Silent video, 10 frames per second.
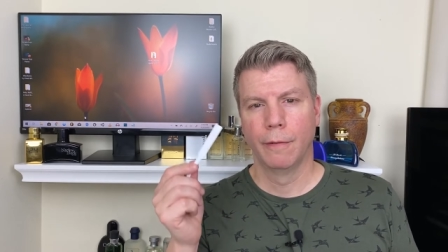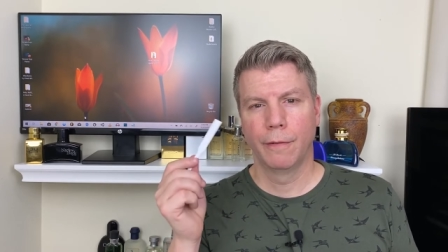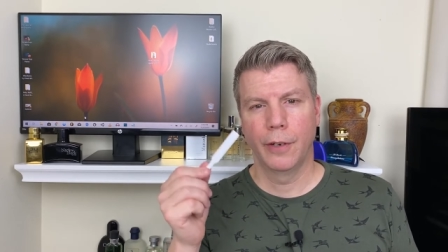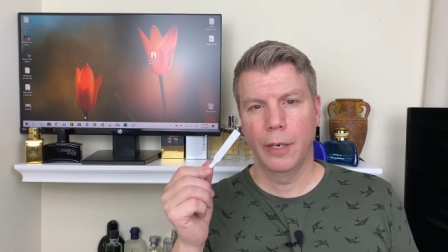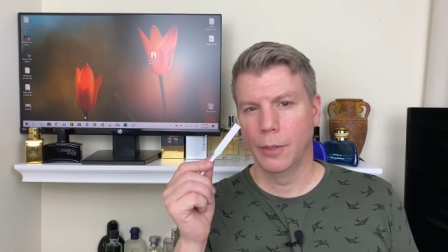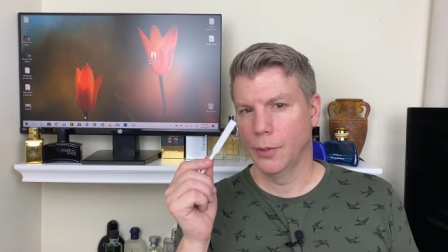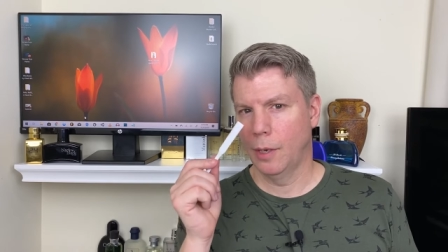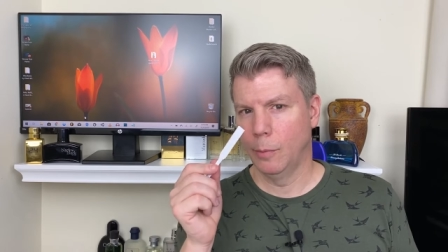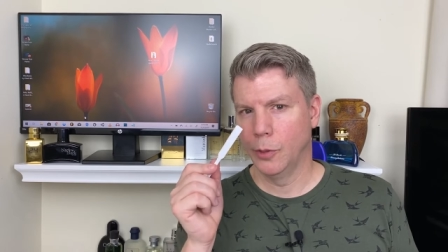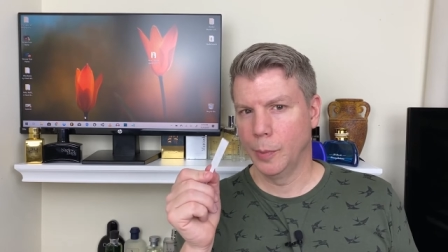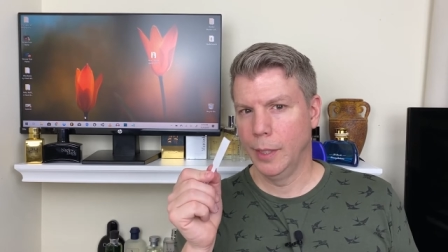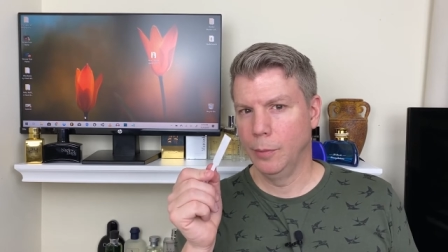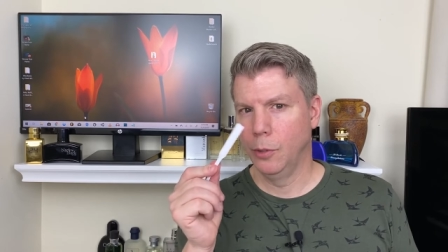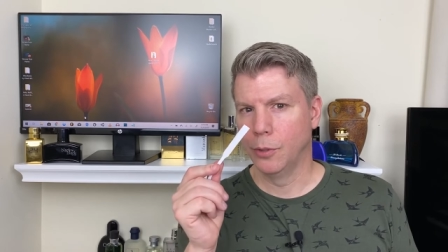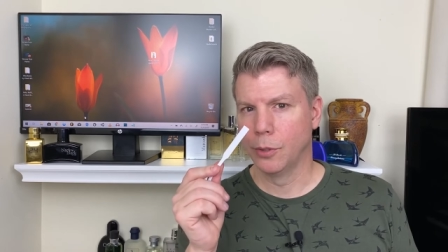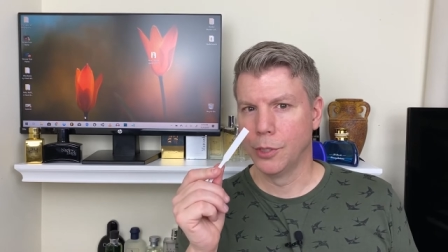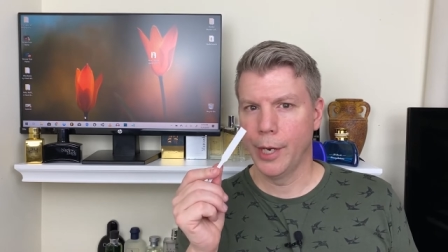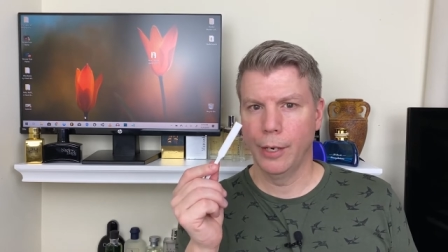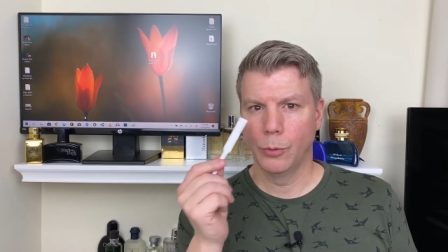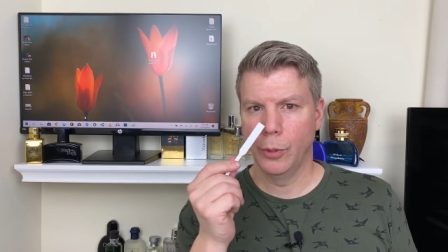Fragrance almost plays musical
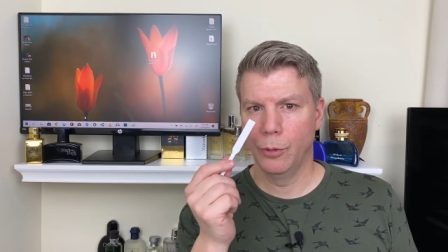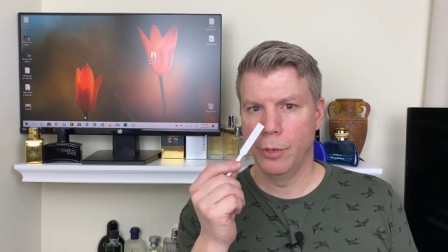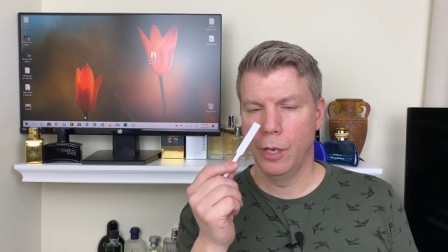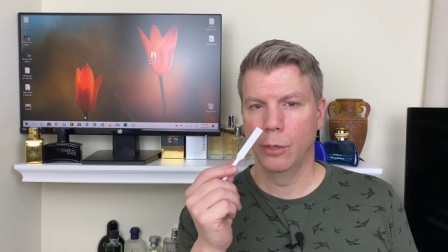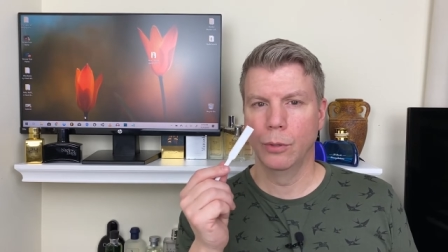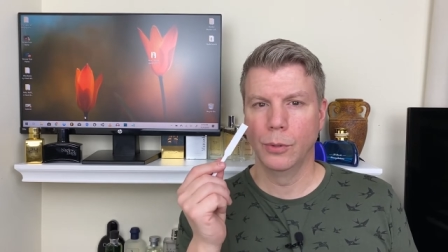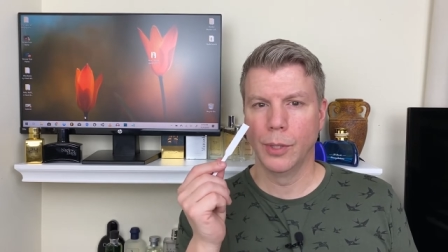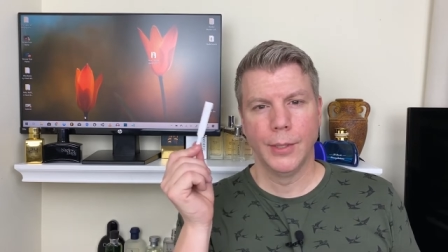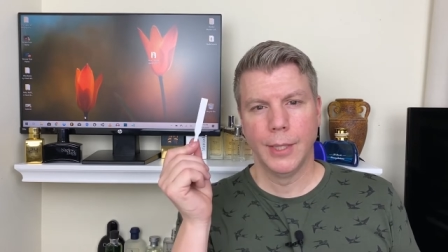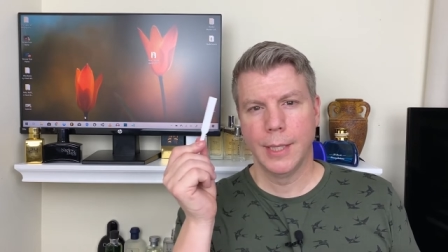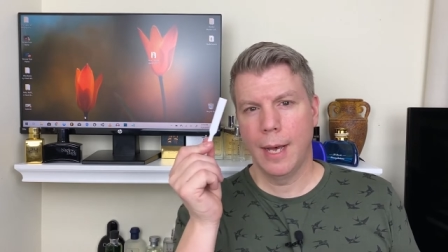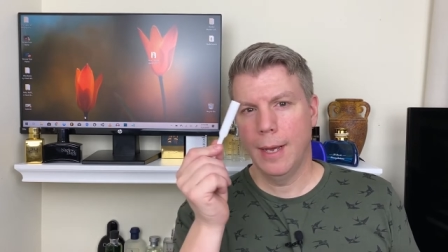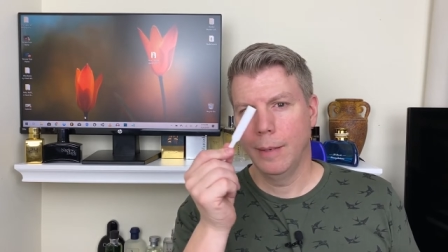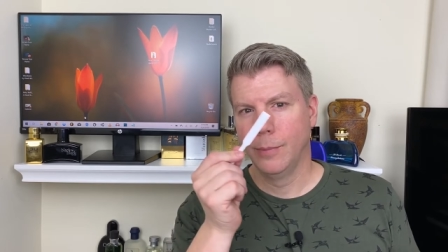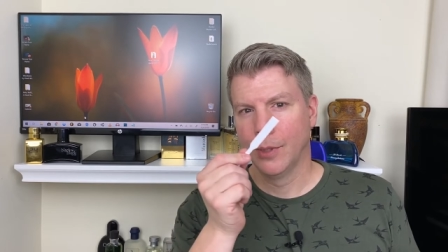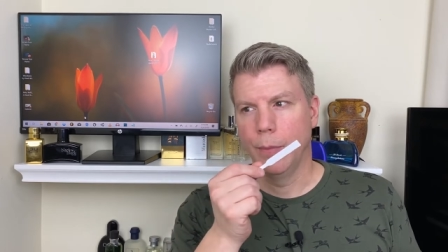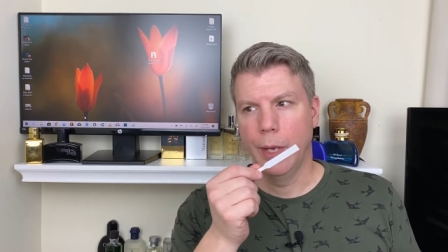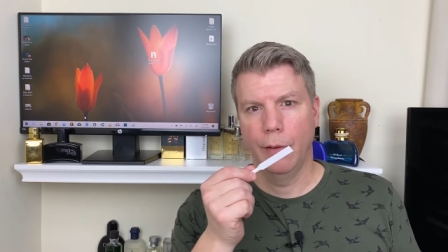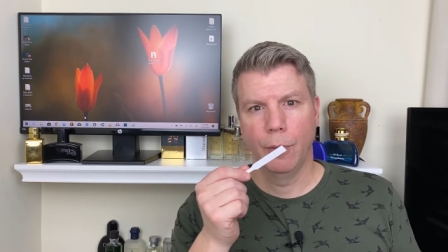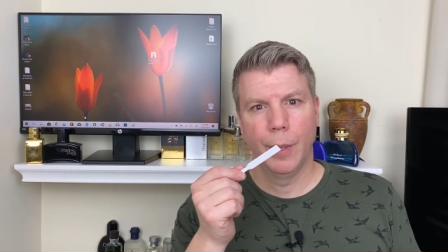chairs with your nose because at times
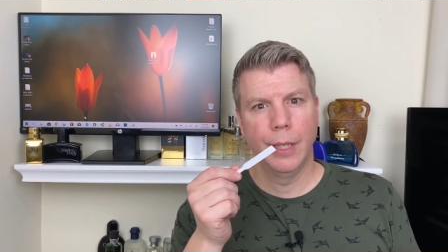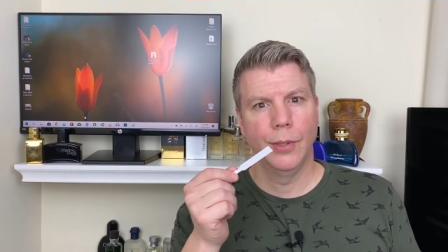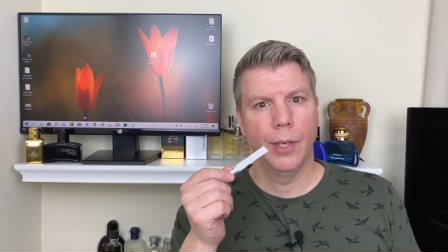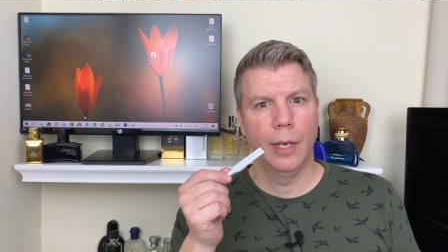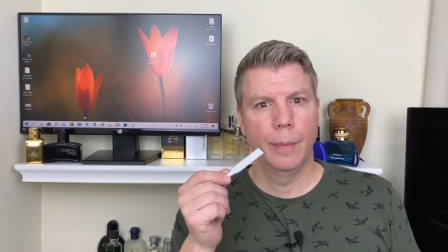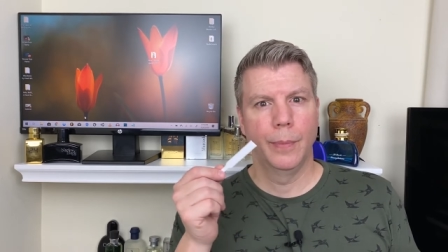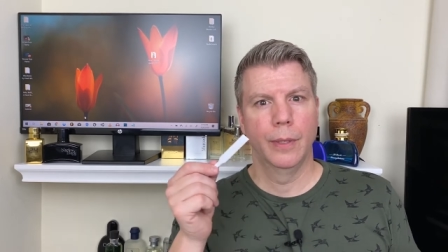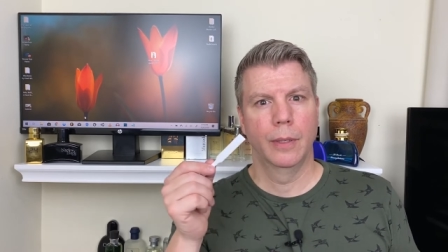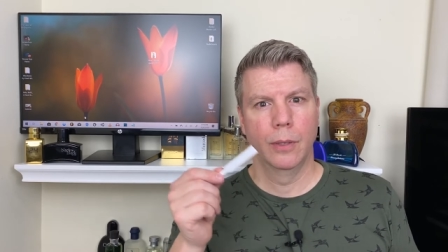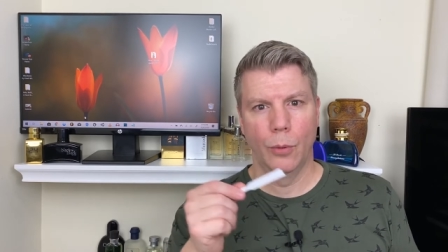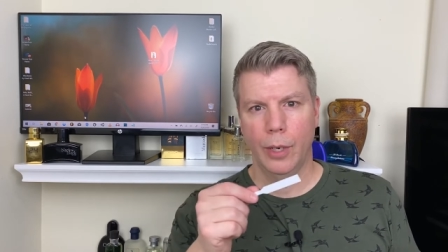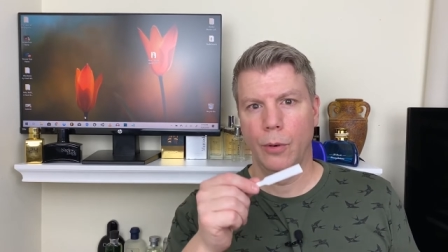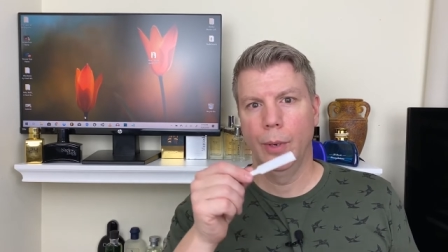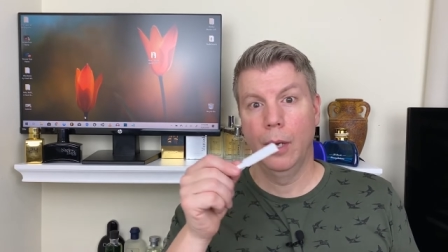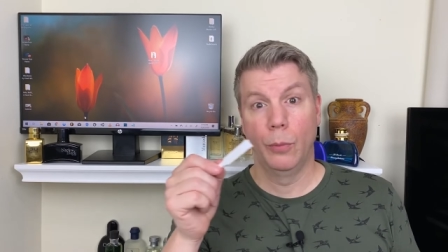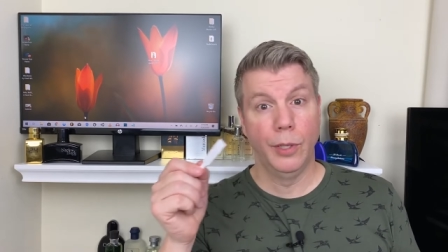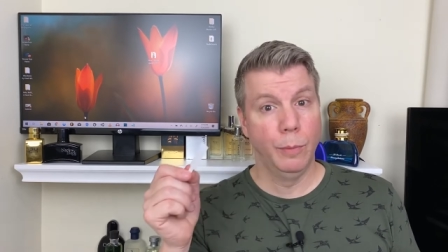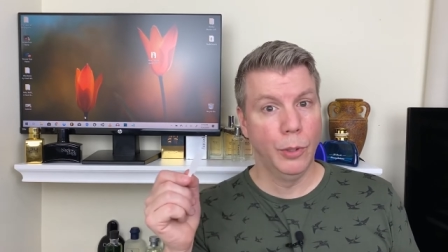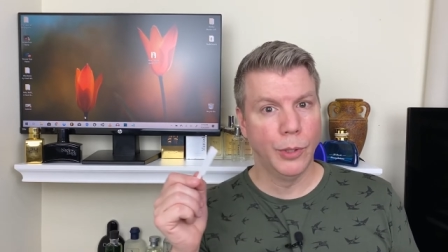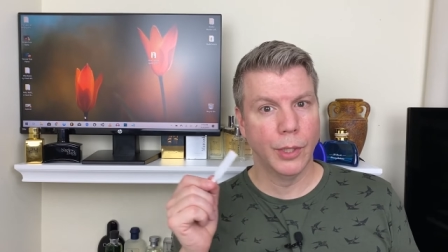everybody's up going around when the
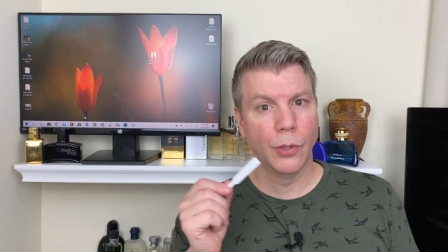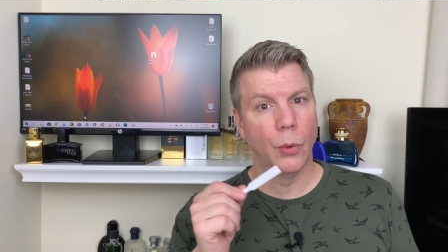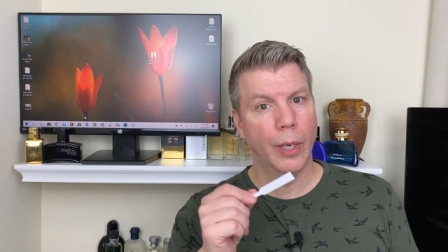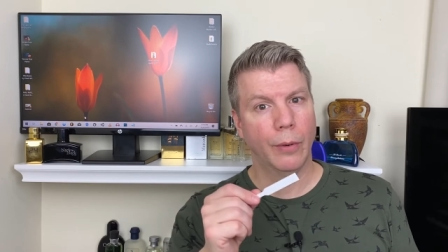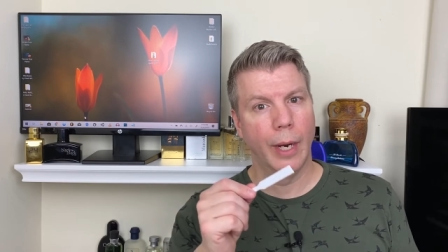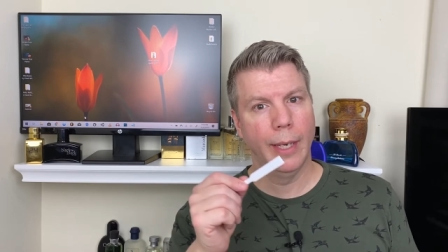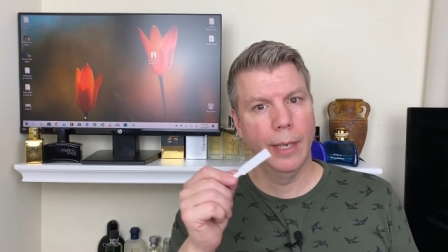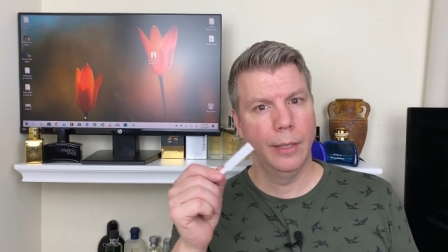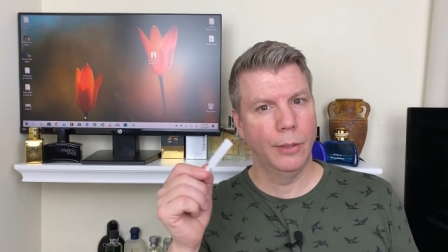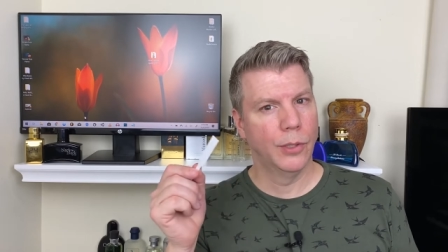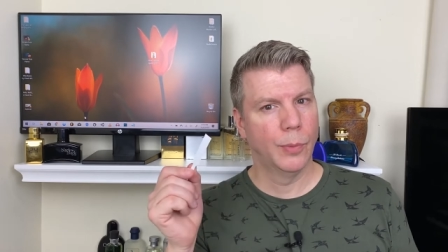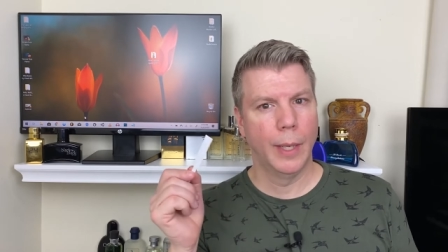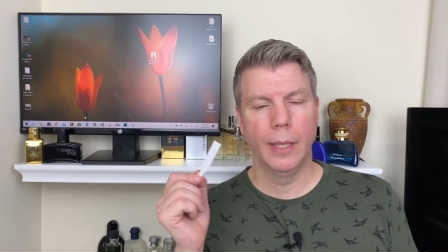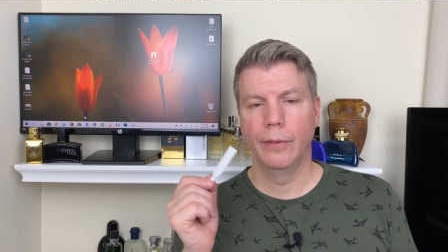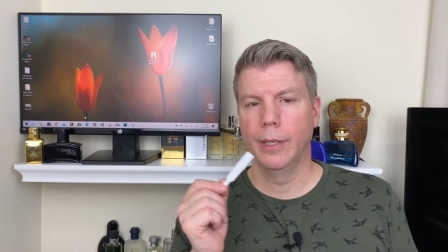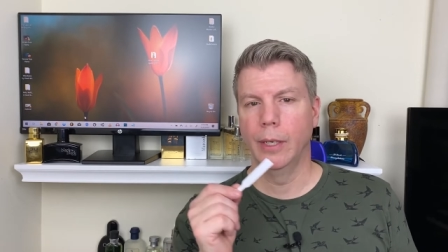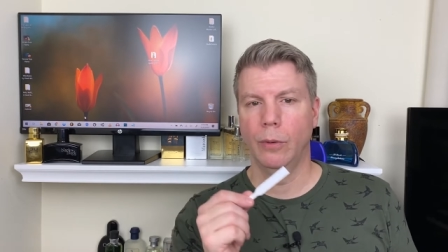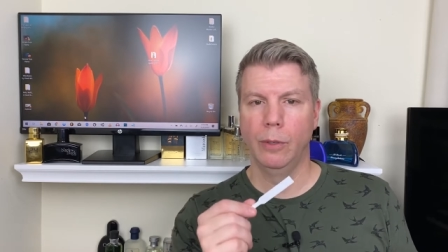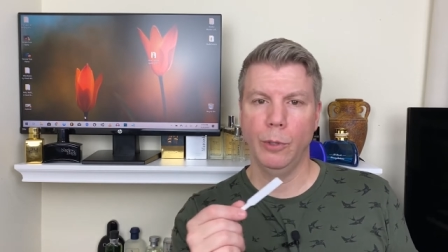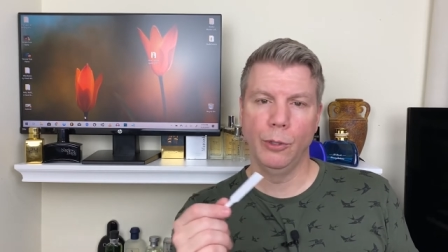music's going right and you can smell everything.
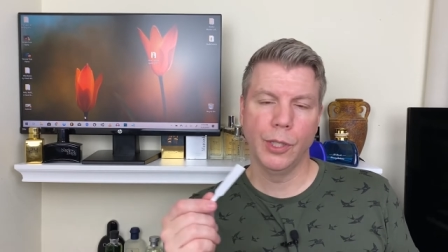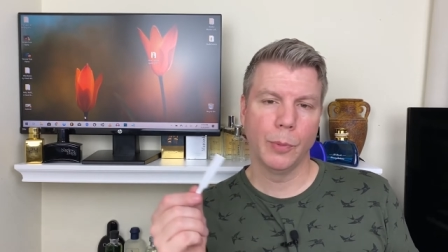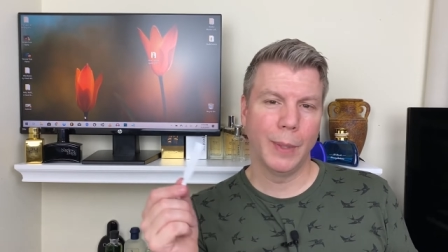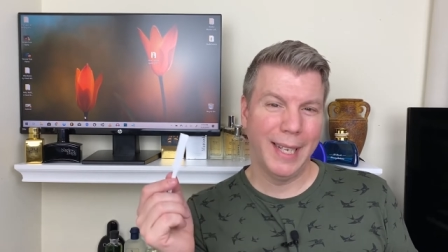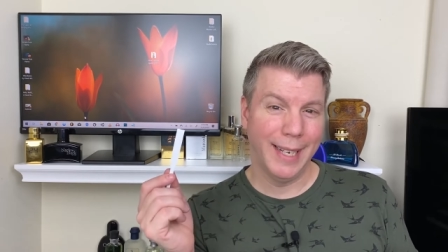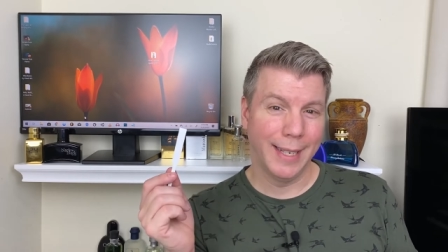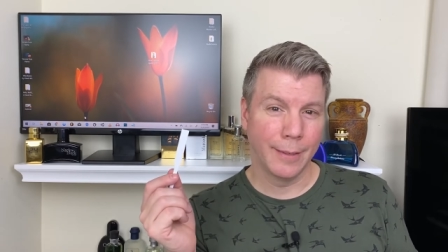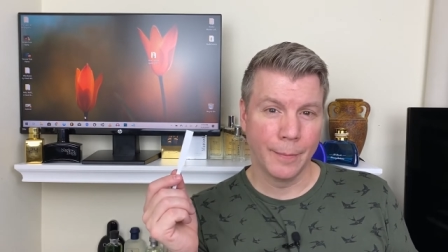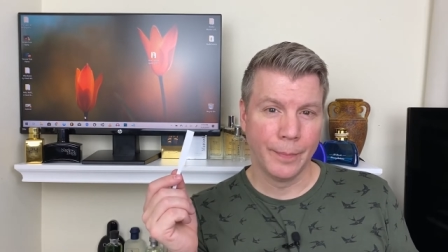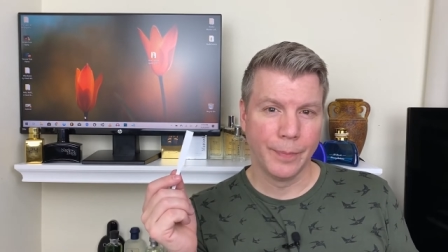When the music's playing